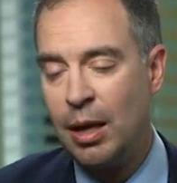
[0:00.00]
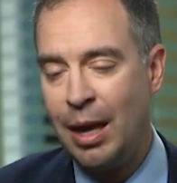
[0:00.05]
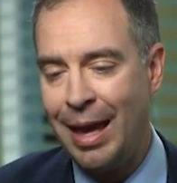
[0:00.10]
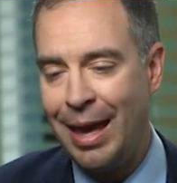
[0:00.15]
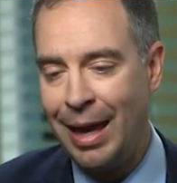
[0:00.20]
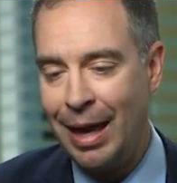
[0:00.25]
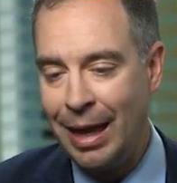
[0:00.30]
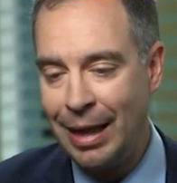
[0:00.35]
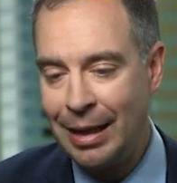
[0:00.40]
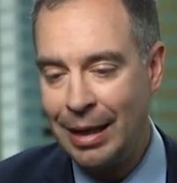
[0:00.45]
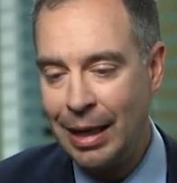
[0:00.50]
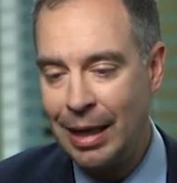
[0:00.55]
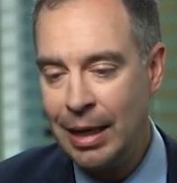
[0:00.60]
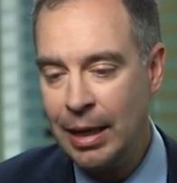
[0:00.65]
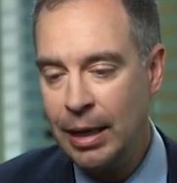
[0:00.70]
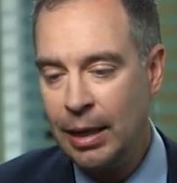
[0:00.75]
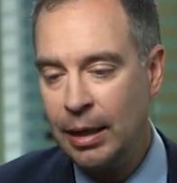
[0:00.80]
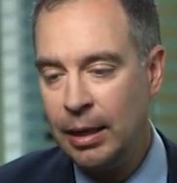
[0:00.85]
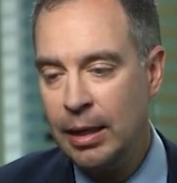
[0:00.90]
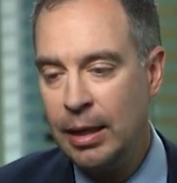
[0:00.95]
And
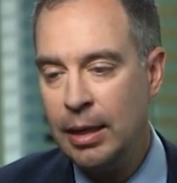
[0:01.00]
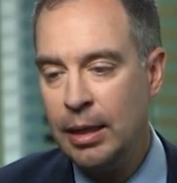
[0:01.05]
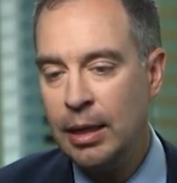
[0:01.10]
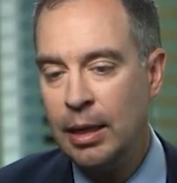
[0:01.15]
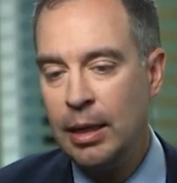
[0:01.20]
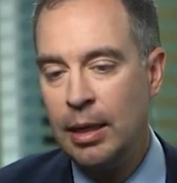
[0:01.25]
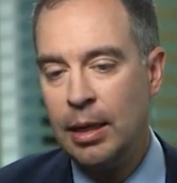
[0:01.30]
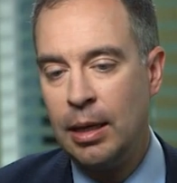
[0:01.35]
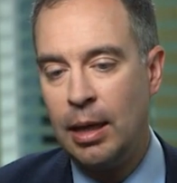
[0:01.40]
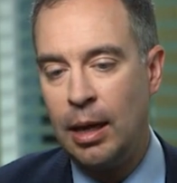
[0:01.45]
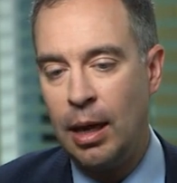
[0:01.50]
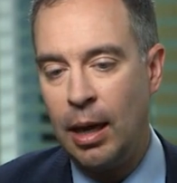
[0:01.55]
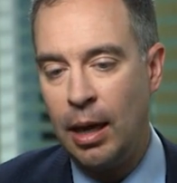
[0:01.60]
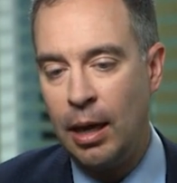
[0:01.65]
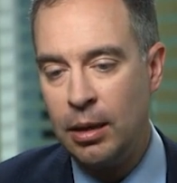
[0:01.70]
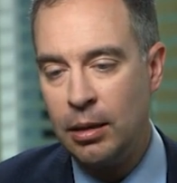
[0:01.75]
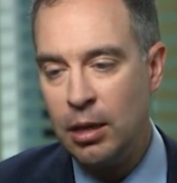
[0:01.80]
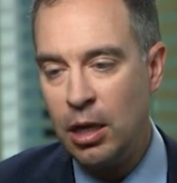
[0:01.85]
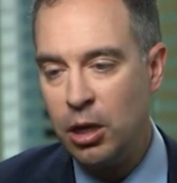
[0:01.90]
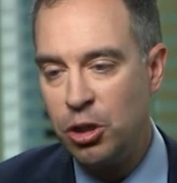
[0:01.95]
clearly,
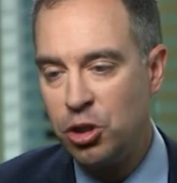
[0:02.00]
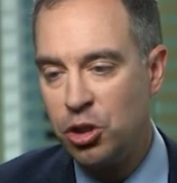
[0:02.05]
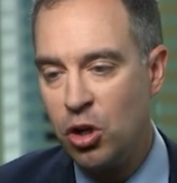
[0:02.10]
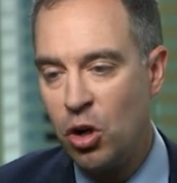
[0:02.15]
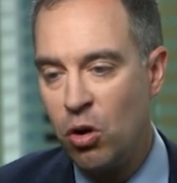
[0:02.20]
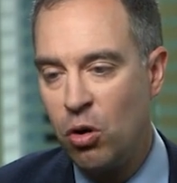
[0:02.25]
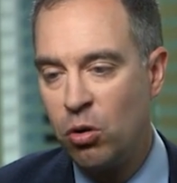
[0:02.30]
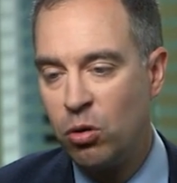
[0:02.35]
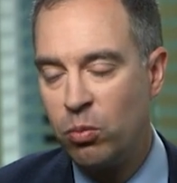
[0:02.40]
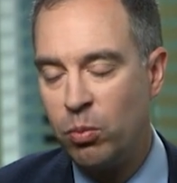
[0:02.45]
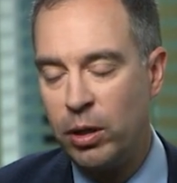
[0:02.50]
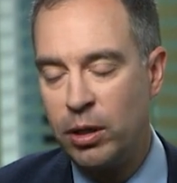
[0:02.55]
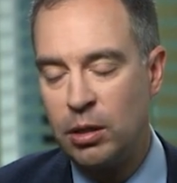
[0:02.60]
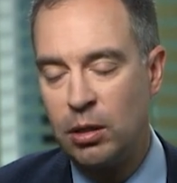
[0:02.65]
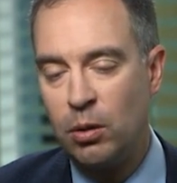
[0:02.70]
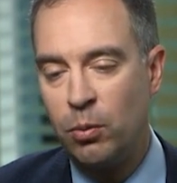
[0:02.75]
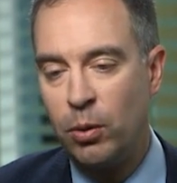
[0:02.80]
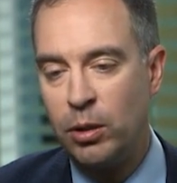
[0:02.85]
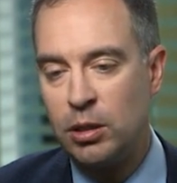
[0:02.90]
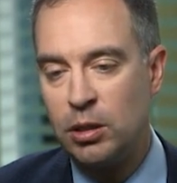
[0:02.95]
they showed
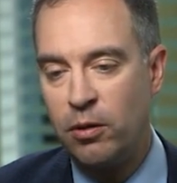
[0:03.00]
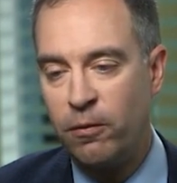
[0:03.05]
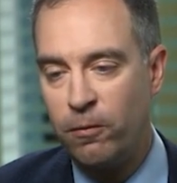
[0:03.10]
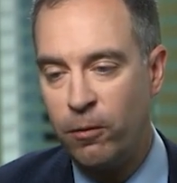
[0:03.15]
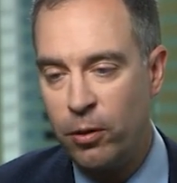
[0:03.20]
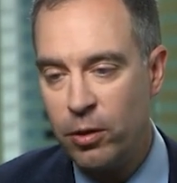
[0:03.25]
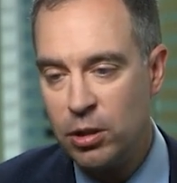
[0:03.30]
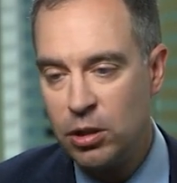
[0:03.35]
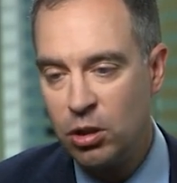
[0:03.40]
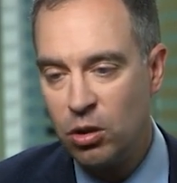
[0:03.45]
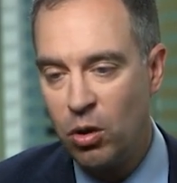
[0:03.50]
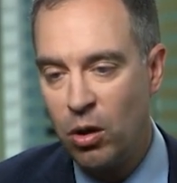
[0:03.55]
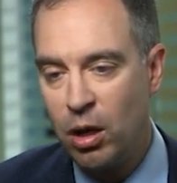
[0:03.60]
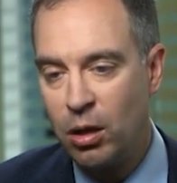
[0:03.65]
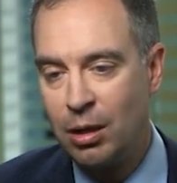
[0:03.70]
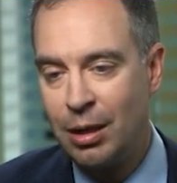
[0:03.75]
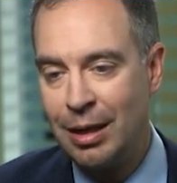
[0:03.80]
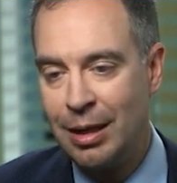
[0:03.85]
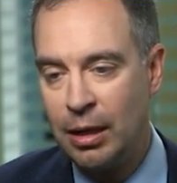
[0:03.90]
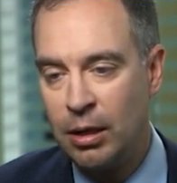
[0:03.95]
with very
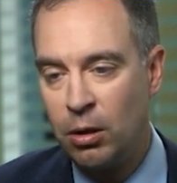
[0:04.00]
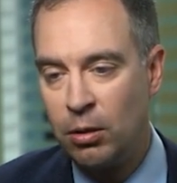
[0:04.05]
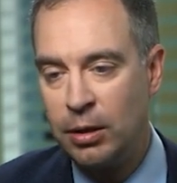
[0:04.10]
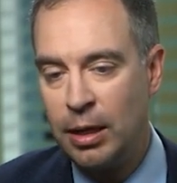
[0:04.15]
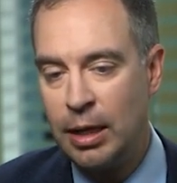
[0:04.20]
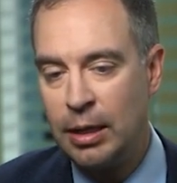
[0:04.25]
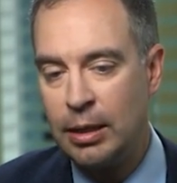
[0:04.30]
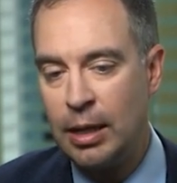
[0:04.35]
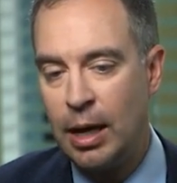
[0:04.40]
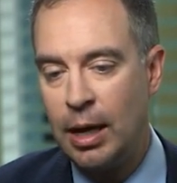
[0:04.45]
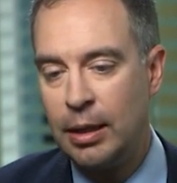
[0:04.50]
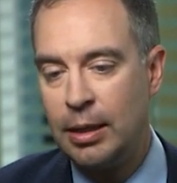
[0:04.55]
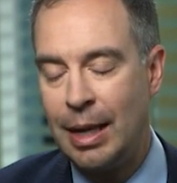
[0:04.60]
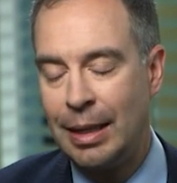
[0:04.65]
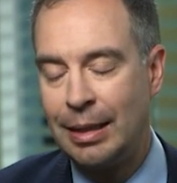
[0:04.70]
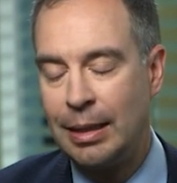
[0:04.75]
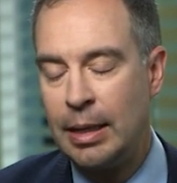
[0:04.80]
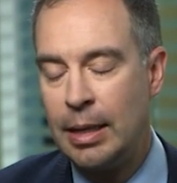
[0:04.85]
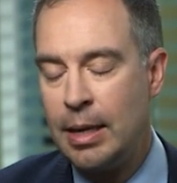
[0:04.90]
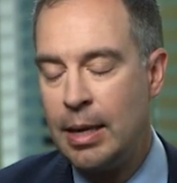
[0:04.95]
strong clinical data
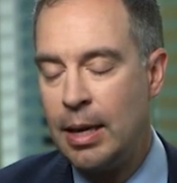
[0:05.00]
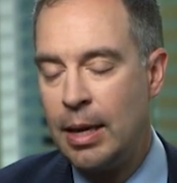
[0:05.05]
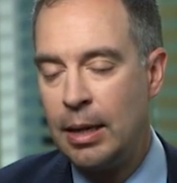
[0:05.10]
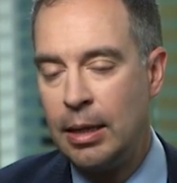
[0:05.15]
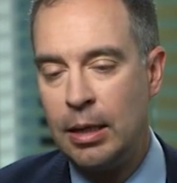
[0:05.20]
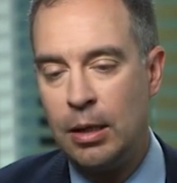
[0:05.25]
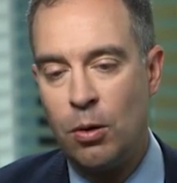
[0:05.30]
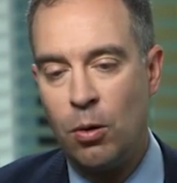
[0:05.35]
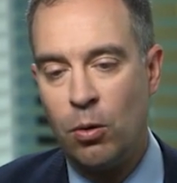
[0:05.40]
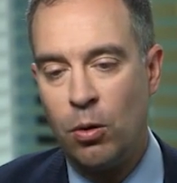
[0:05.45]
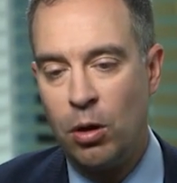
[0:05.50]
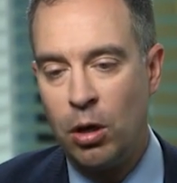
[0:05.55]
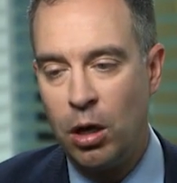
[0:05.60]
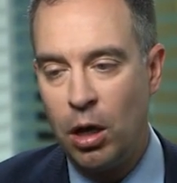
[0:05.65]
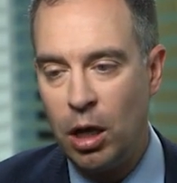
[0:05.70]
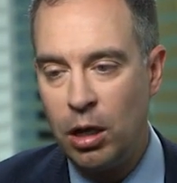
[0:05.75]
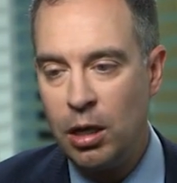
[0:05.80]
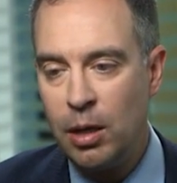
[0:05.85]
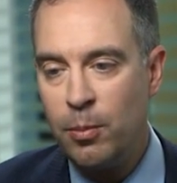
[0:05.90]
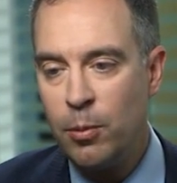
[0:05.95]
that, you know,
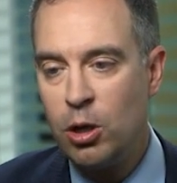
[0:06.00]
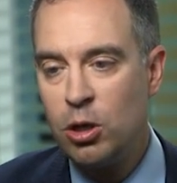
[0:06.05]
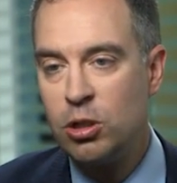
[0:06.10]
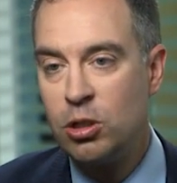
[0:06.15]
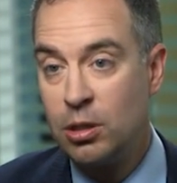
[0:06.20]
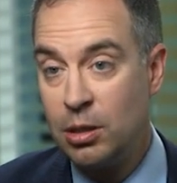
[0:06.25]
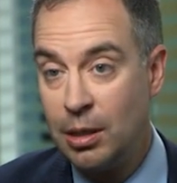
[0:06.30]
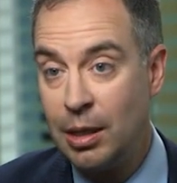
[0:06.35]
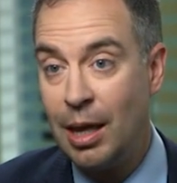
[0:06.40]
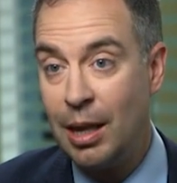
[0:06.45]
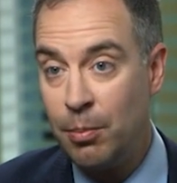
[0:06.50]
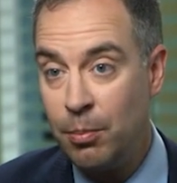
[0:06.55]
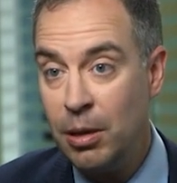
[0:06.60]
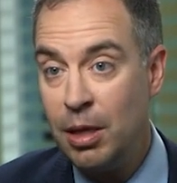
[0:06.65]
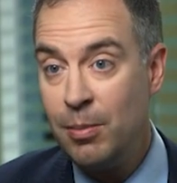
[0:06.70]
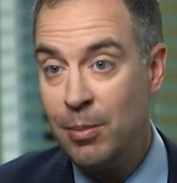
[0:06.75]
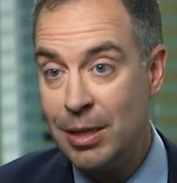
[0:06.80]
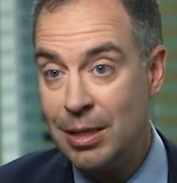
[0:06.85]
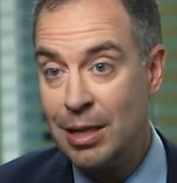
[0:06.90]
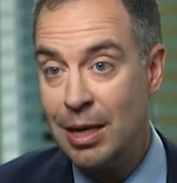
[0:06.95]
an image can
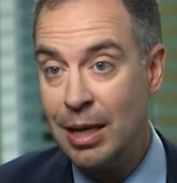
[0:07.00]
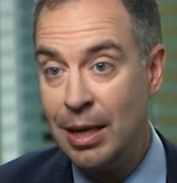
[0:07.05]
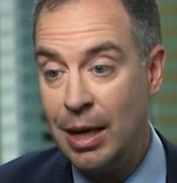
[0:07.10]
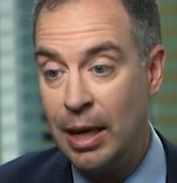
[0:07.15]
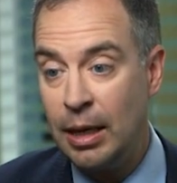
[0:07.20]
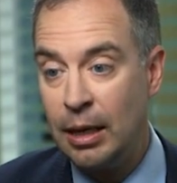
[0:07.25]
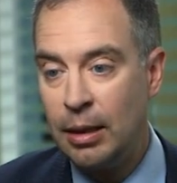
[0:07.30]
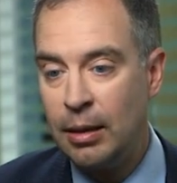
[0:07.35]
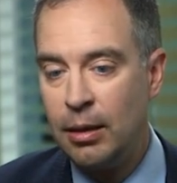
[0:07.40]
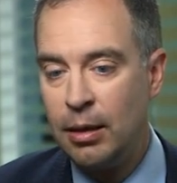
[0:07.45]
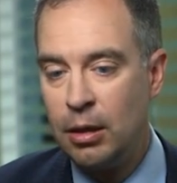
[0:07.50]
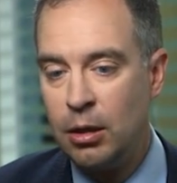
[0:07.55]
be misleading.